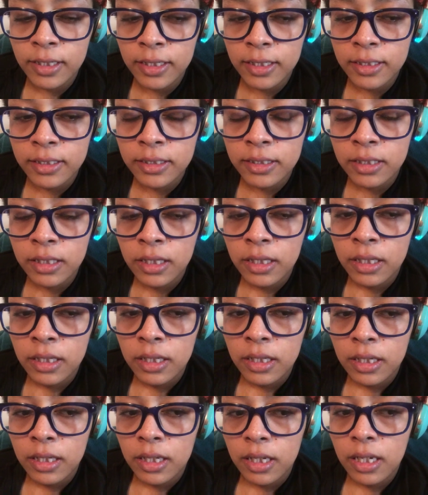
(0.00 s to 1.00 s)
legs.
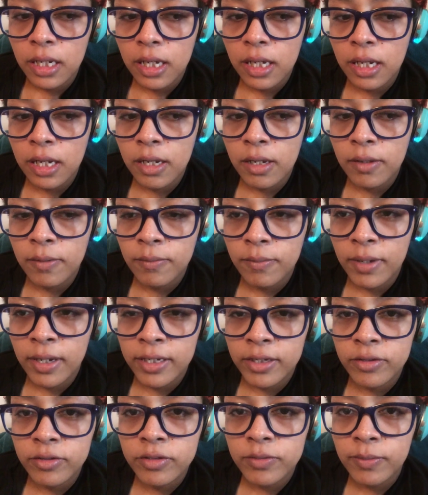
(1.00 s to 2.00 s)
Um, I
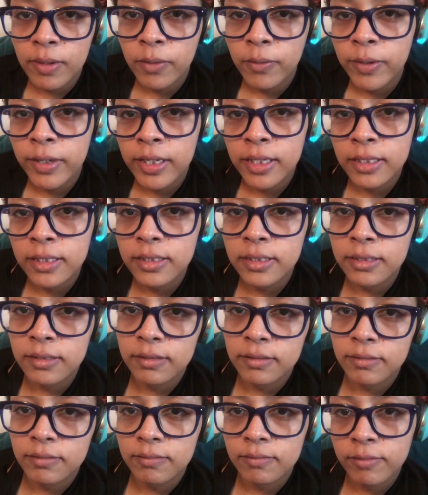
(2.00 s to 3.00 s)
use my weights
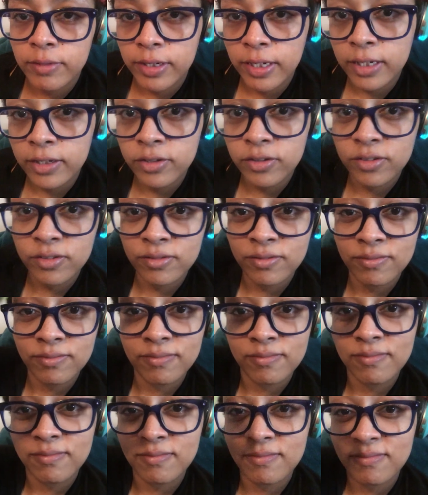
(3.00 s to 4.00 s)
when I do
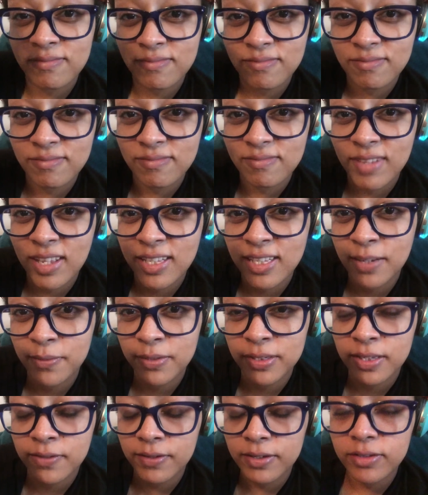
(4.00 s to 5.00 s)
that type
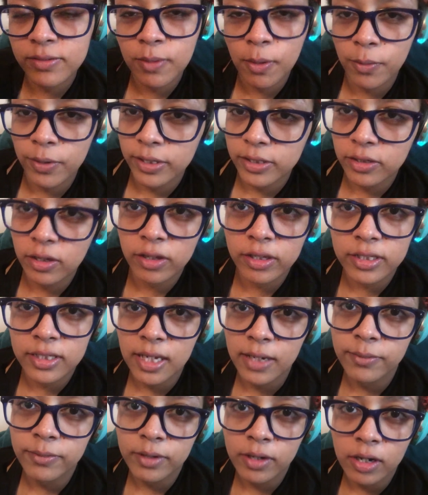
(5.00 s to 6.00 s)
of stuff. I use my weights all the
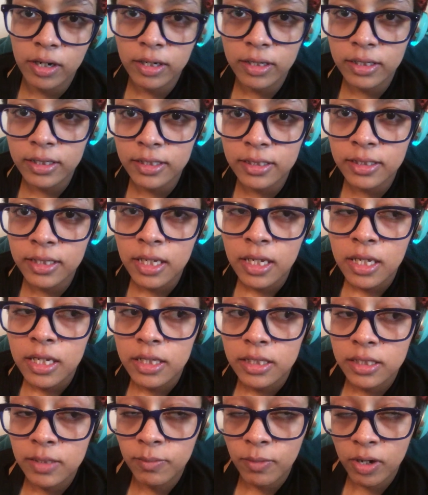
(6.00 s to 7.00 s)
time regardless.
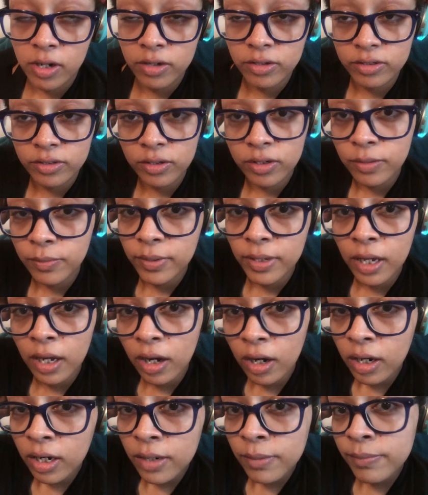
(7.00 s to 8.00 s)
Tomorrow's going to be an
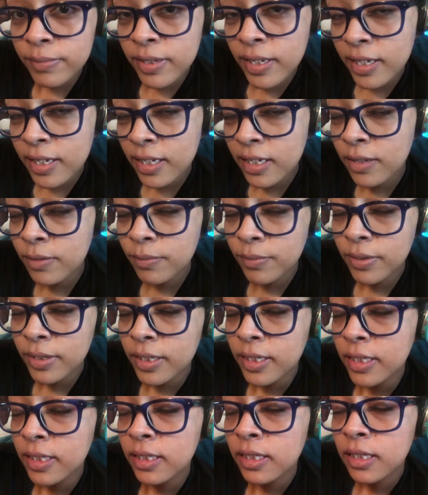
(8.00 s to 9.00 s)
arm day,
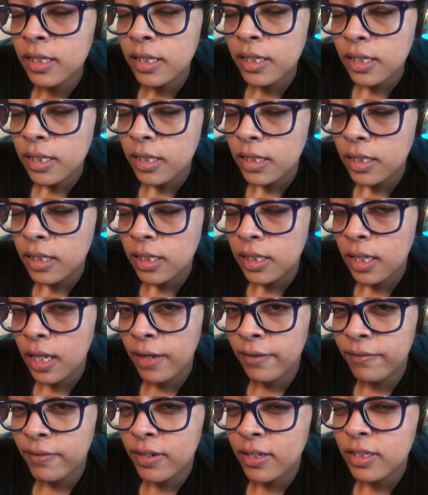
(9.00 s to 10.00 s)
but
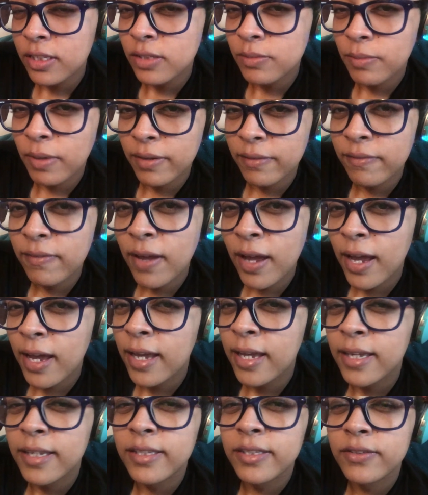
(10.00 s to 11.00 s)
I finished my
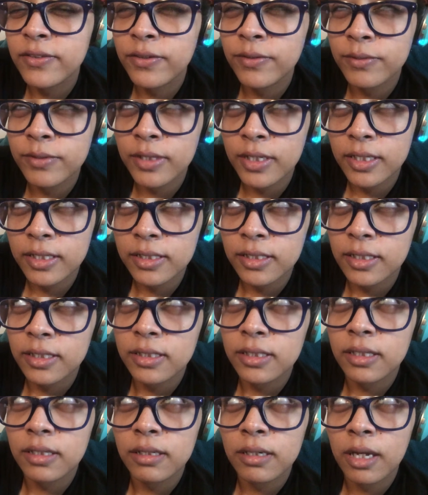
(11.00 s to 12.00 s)
fast. It was like
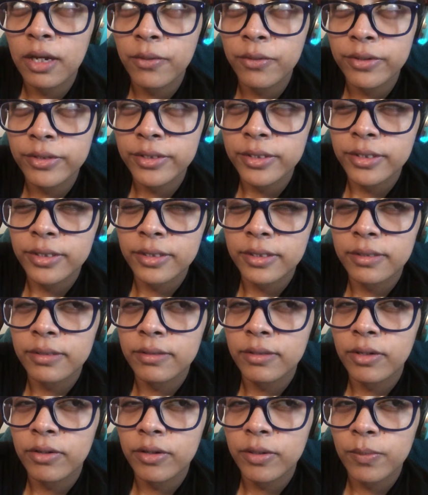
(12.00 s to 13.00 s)
sixteen hours and
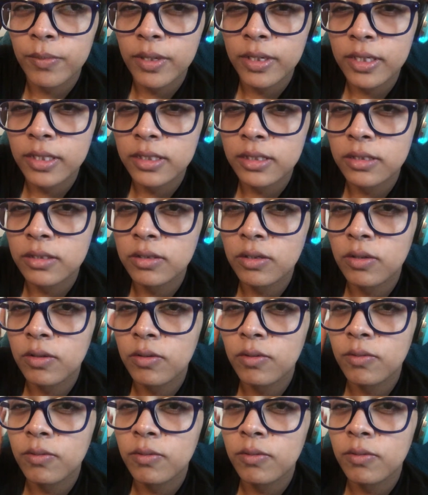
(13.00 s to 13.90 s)
thirty minutes, so